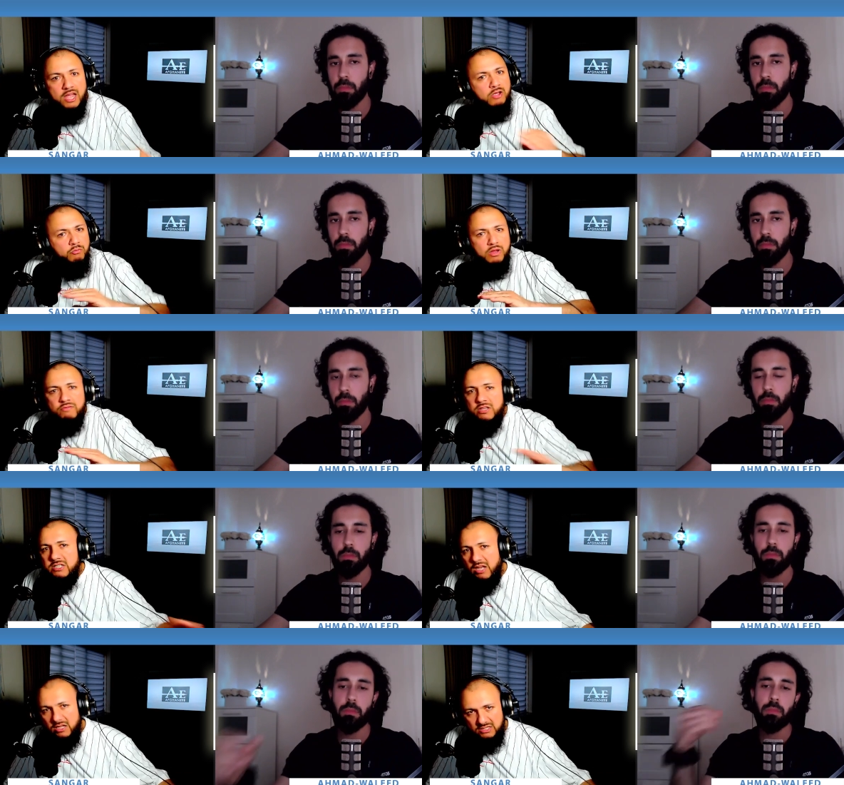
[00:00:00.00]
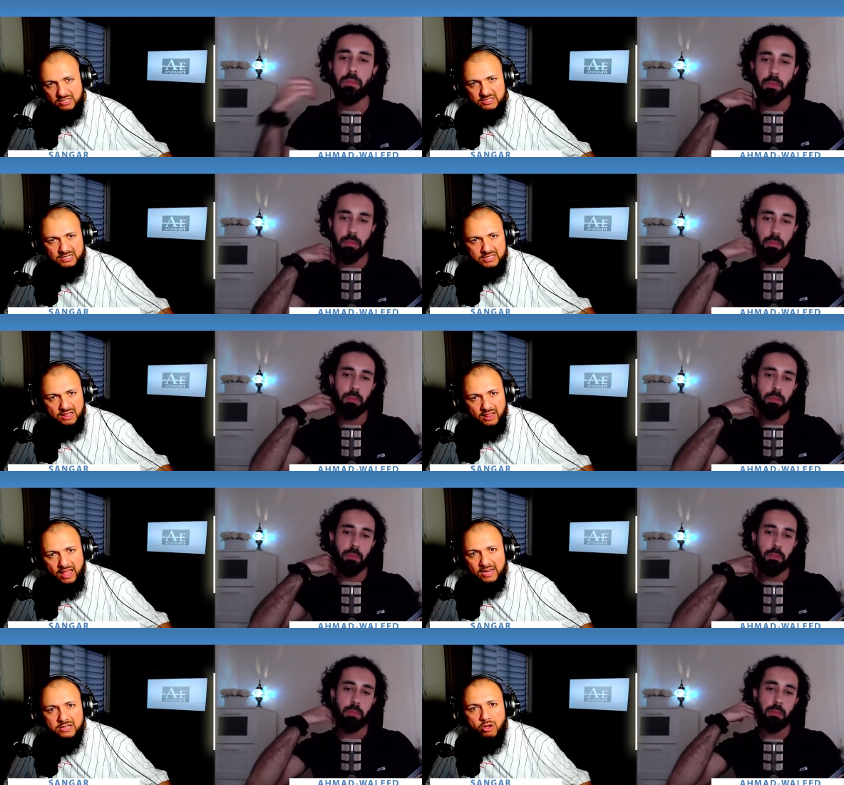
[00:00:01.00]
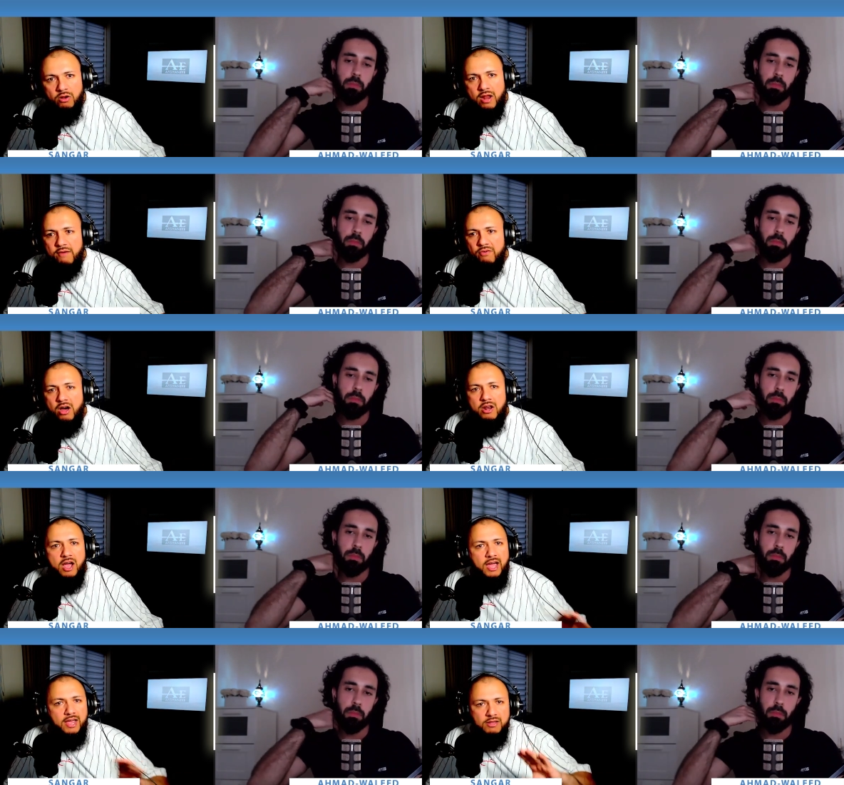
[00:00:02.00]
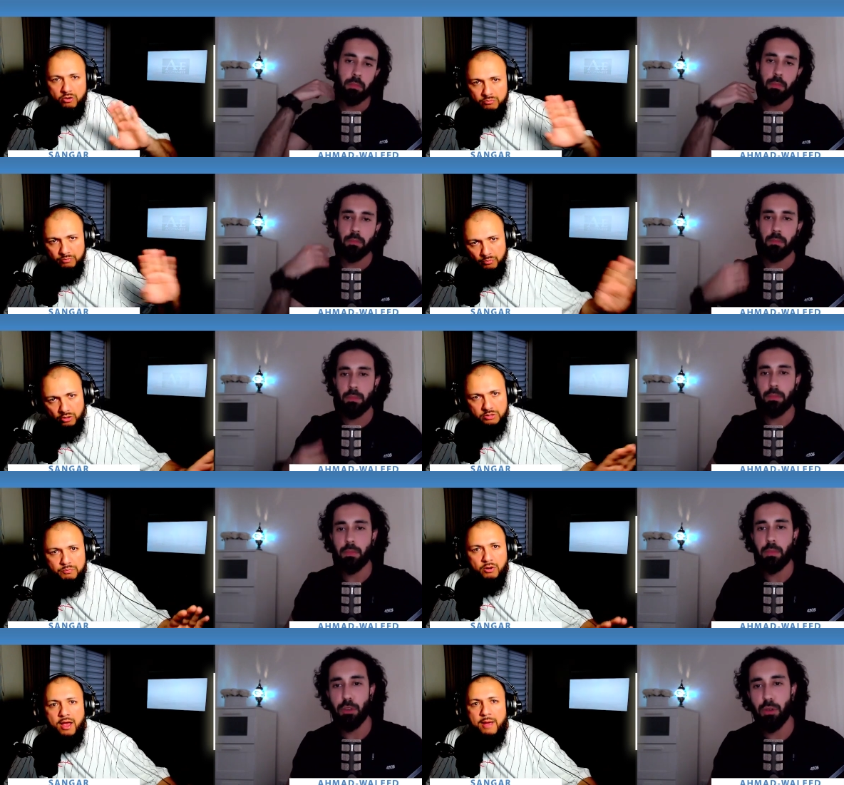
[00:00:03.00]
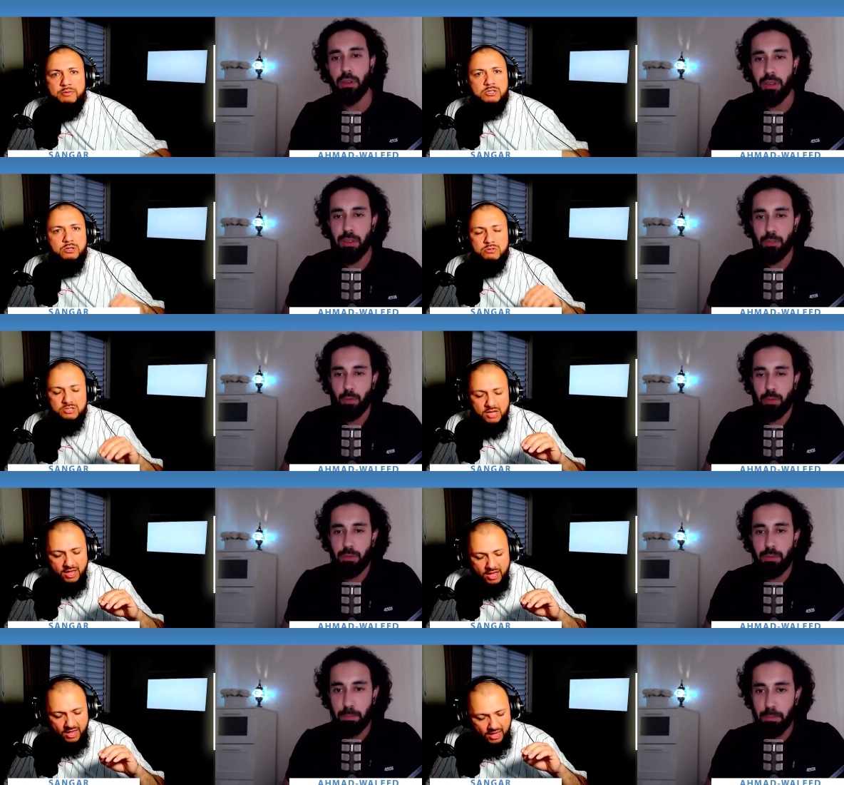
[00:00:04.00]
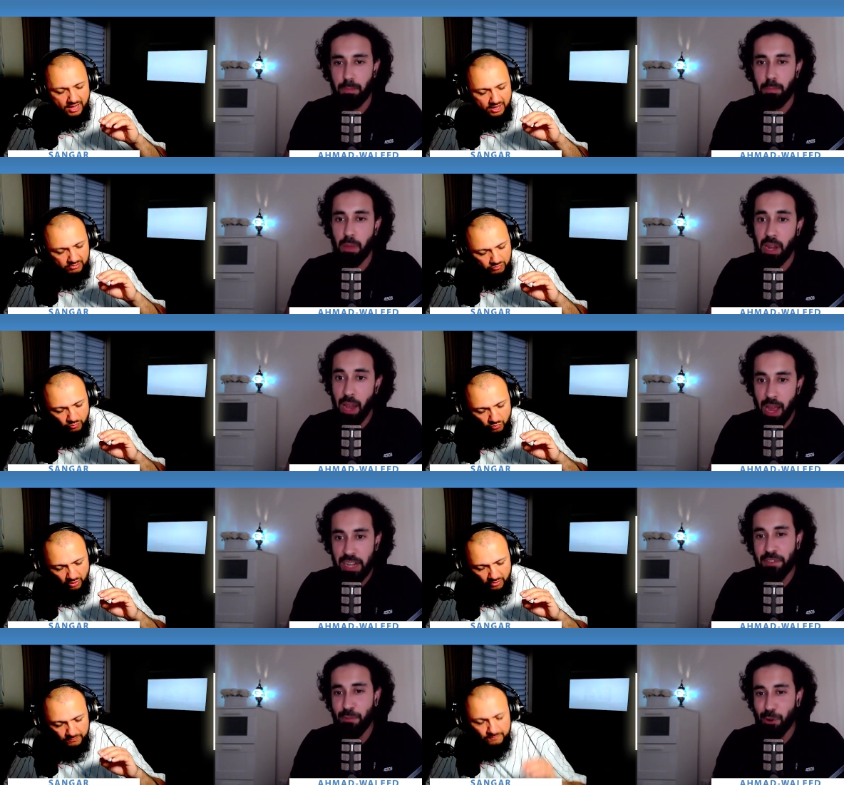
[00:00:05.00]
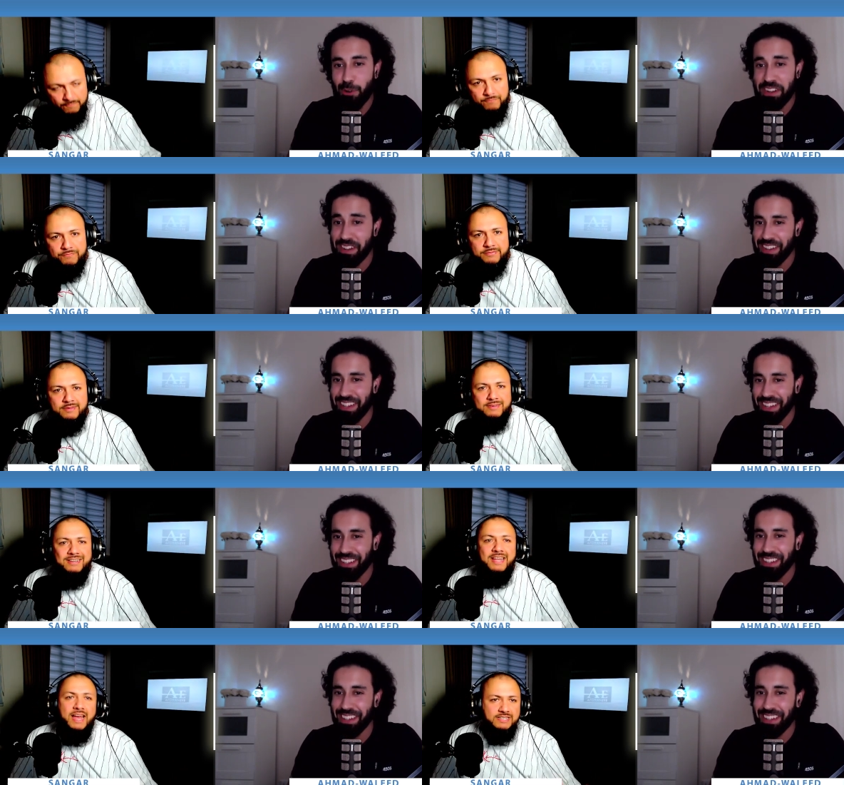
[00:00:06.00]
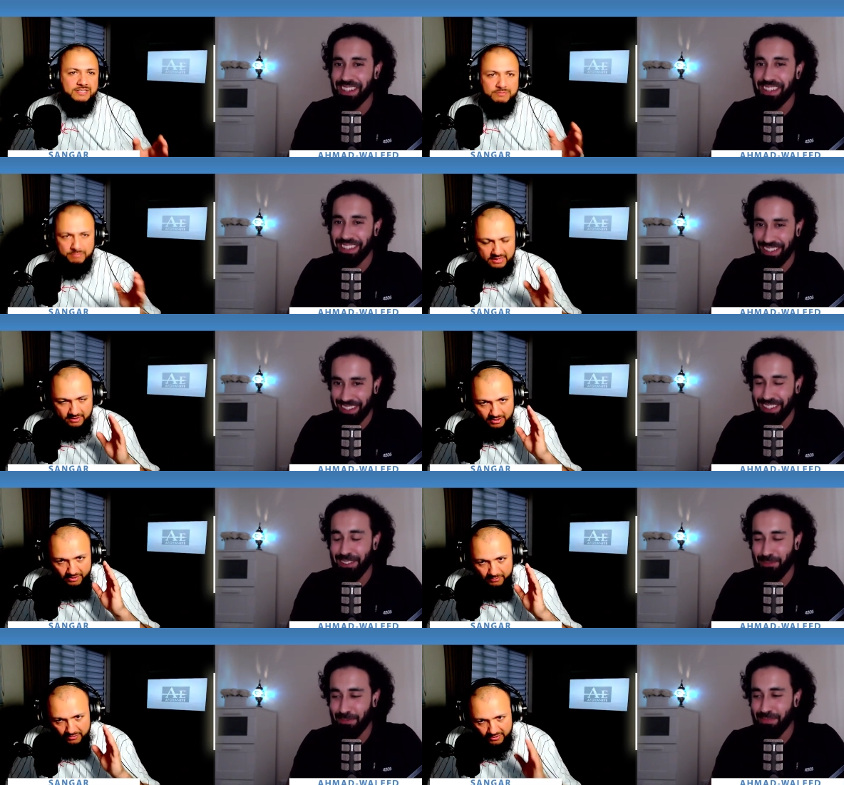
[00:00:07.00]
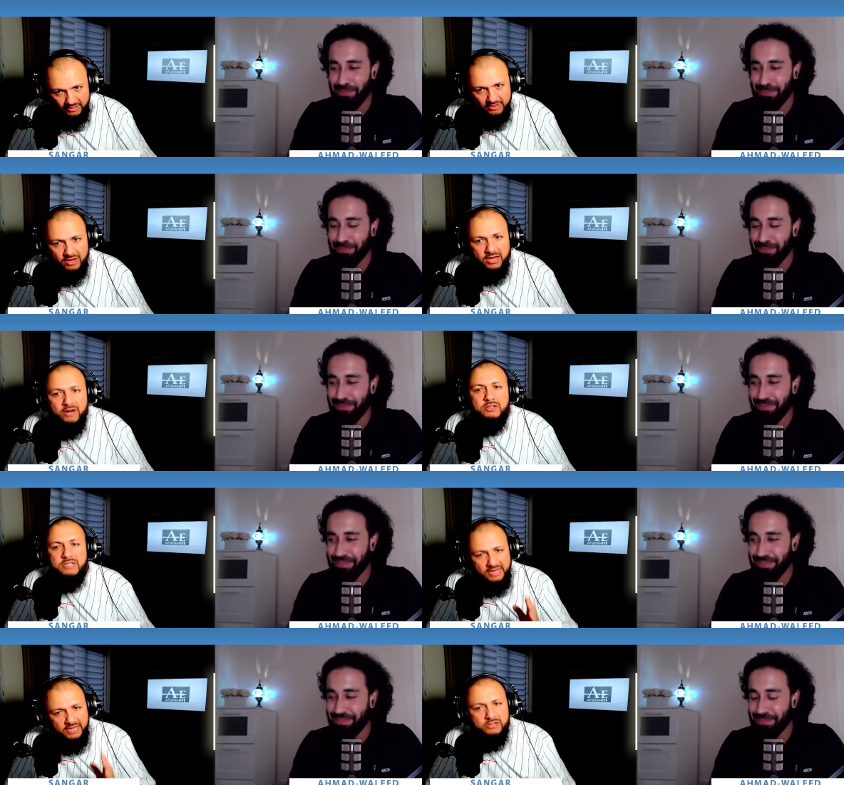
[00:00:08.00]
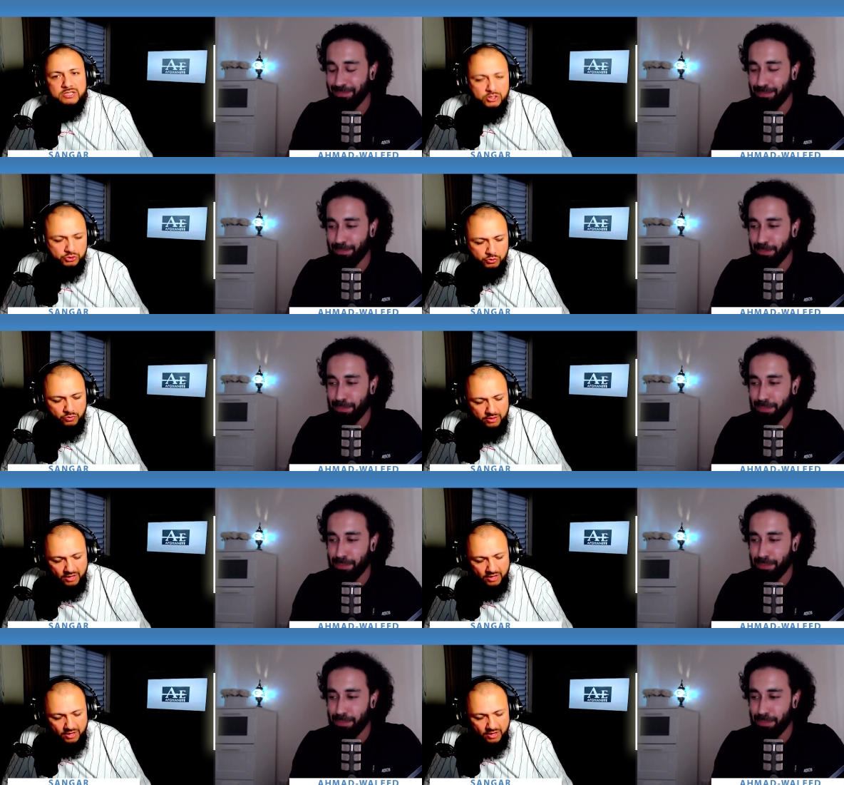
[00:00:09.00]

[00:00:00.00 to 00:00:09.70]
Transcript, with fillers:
Speaker 1: We have discussed this at length on Afghan Eye on multiple episodes. Uh, Maligned for it. Yes, but the, here's here's the truth.